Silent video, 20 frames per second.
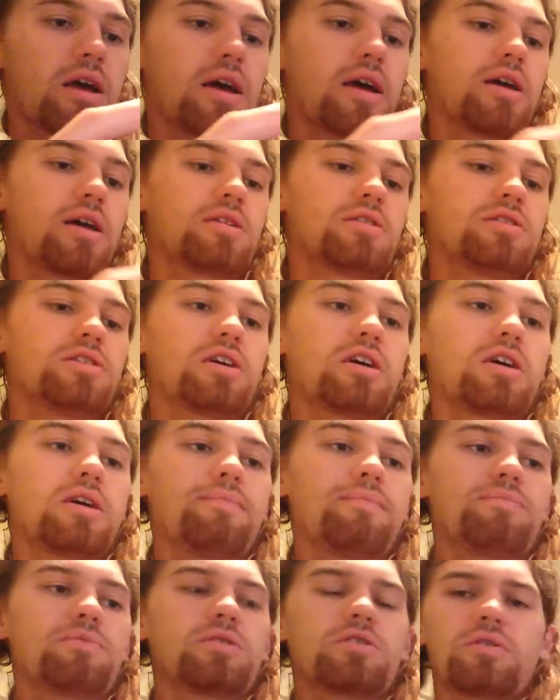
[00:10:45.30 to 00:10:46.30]
And
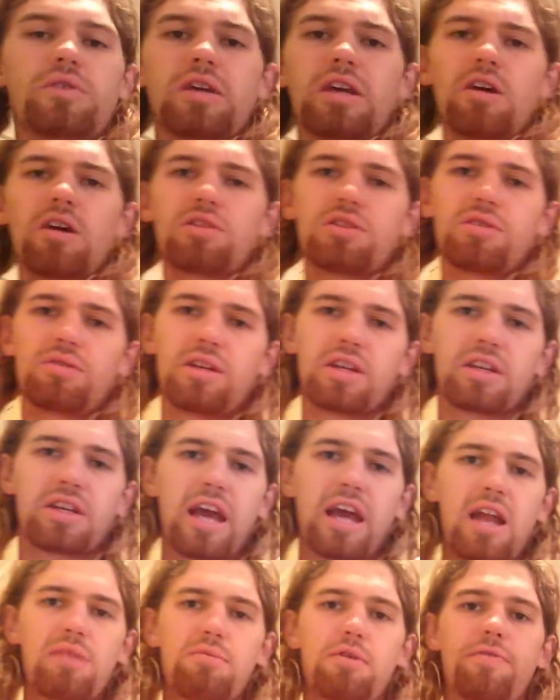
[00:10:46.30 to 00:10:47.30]
so he also did
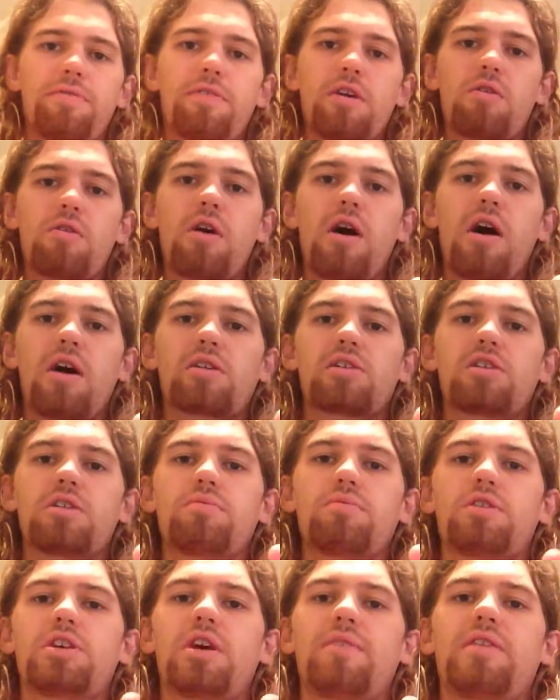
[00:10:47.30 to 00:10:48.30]
Cannibal
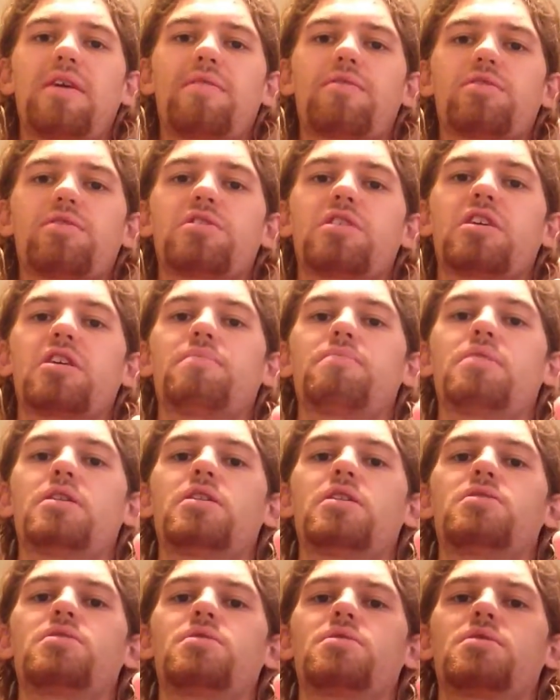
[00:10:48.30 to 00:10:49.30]
Ferox, which I've never seen,
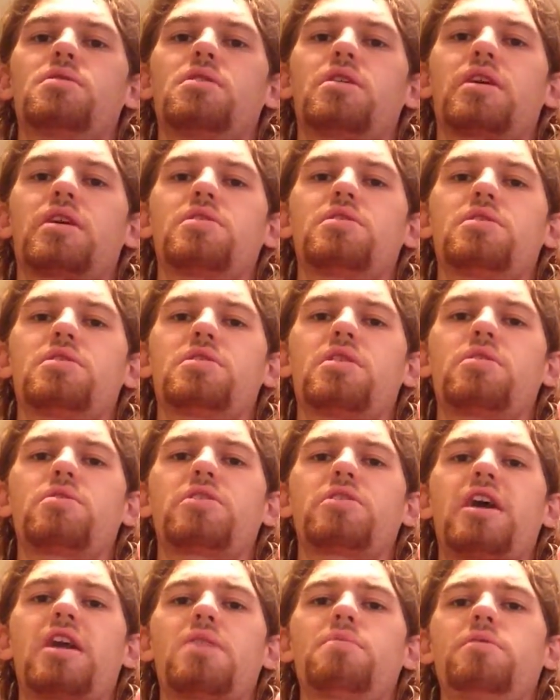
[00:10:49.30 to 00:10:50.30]
but this was, I guess, his
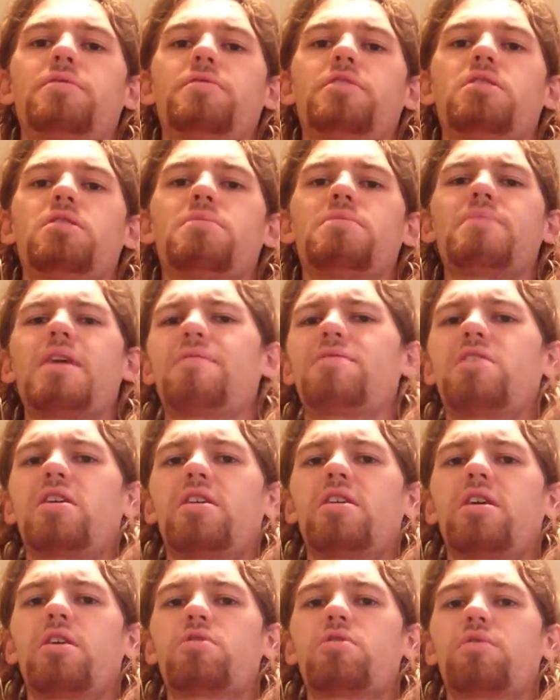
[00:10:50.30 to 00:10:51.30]
other cannibal film. He may have
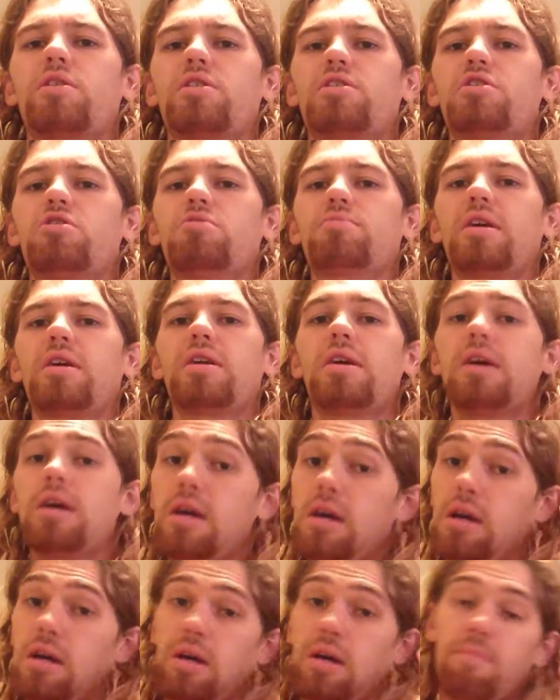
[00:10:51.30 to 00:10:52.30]
done another one too, but
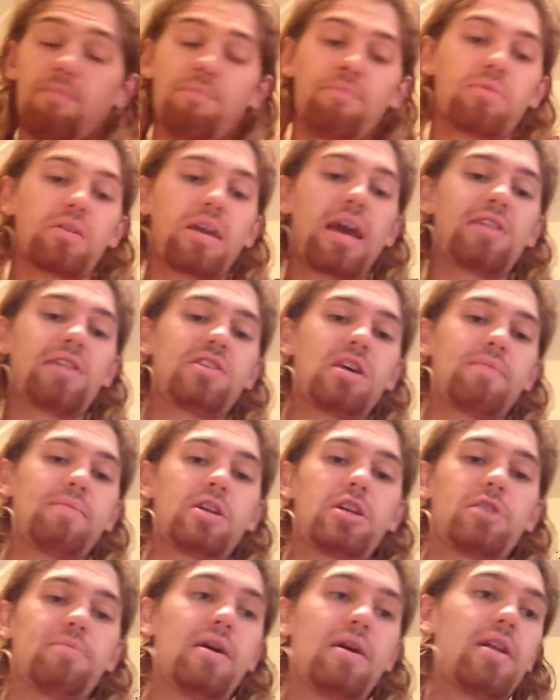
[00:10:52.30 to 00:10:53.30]
can't say
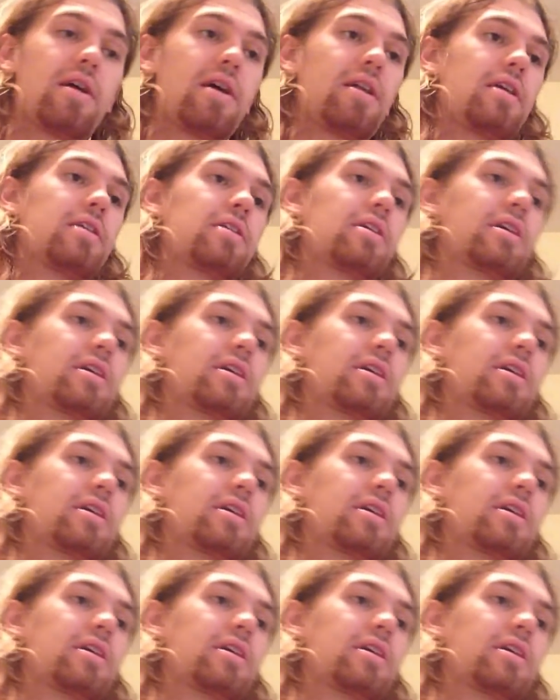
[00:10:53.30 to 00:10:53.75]
much about it.